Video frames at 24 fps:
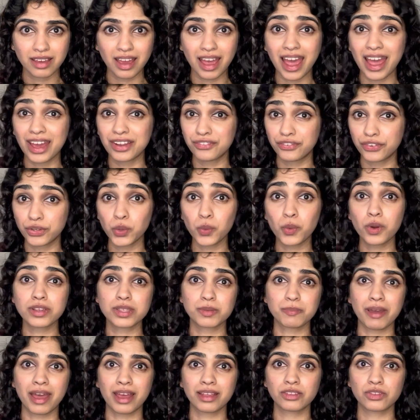and fewer
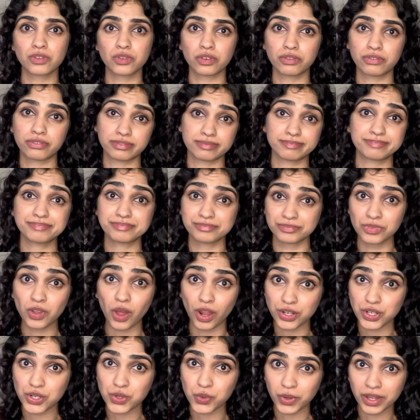spans of
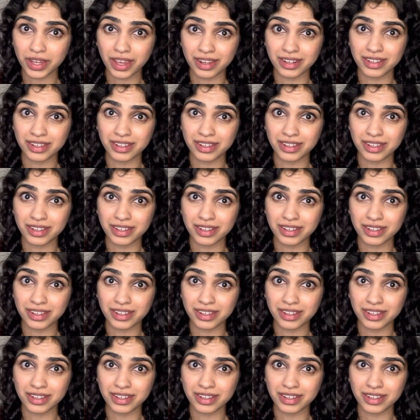not doing